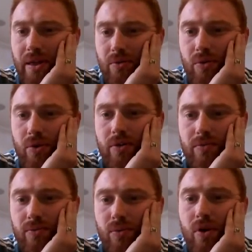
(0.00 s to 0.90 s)
on
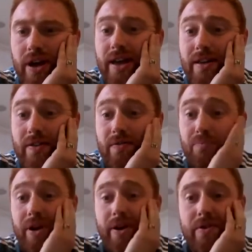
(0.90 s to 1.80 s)
what is
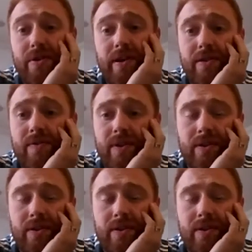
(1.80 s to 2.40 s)
prioritized for you.